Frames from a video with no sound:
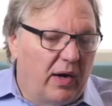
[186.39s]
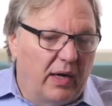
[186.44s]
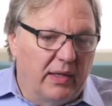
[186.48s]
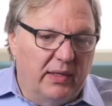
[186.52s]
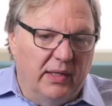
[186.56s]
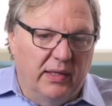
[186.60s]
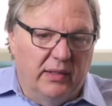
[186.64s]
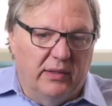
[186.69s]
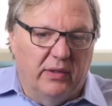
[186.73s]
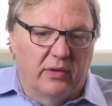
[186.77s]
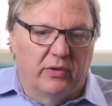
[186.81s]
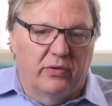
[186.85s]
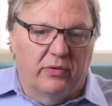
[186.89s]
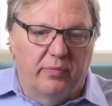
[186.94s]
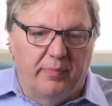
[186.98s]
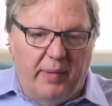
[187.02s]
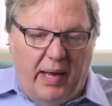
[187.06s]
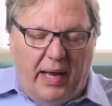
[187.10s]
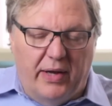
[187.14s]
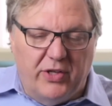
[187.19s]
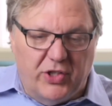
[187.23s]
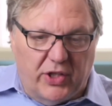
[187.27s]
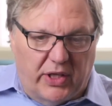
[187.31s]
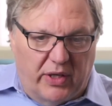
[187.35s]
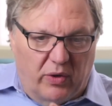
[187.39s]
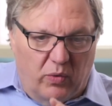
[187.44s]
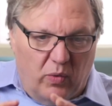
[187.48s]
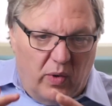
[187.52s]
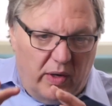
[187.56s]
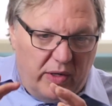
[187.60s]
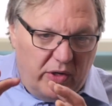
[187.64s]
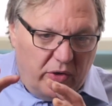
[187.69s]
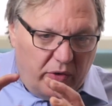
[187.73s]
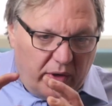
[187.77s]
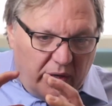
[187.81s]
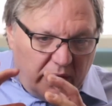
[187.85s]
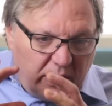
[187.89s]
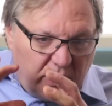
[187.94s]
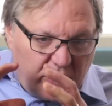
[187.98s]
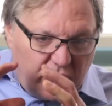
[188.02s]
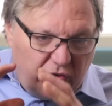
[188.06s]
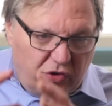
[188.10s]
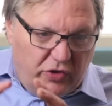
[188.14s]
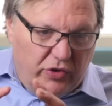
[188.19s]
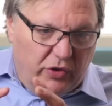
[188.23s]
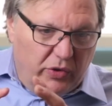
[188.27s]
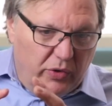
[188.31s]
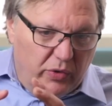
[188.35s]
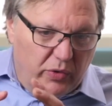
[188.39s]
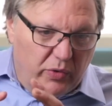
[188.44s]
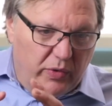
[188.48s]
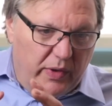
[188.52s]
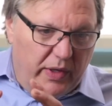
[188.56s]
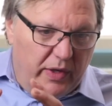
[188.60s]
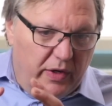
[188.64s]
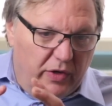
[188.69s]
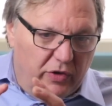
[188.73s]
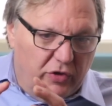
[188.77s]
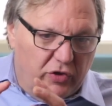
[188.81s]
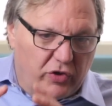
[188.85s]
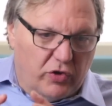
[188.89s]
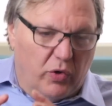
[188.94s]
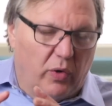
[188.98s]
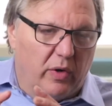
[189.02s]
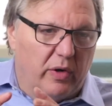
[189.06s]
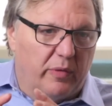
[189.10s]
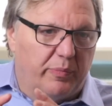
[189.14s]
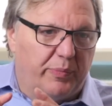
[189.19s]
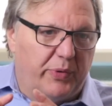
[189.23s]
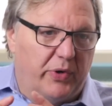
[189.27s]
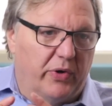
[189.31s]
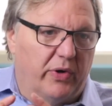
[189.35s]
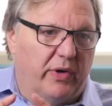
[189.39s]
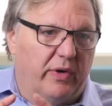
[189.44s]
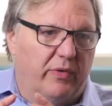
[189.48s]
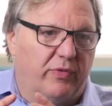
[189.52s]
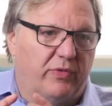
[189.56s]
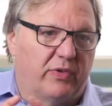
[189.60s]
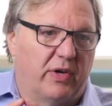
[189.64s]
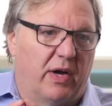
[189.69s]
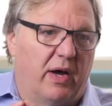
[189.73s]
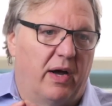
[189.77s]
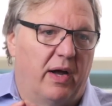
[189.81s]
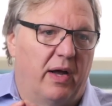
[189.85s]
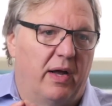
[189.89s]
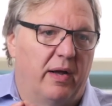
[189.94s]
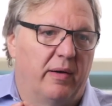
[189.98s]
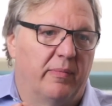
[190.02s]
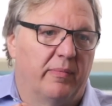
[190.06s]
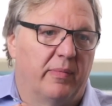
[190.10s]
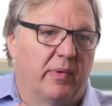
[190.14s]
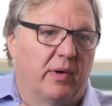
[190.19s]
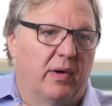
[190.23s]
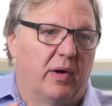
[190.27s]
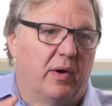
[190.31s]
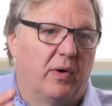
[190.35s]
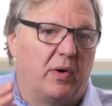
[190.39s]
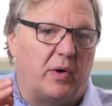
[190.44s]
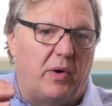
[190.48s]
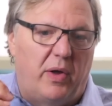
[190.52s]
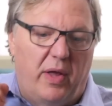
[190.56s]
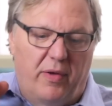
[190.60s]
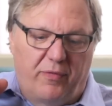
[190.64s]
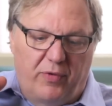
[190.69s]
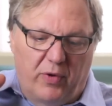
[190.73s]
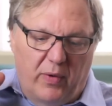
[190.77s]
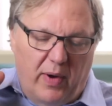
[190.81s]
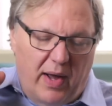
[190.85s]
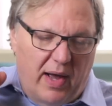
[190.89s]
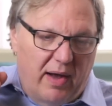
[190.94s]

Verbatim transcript: I think there's magic in what you can do in a short period of time uh, if you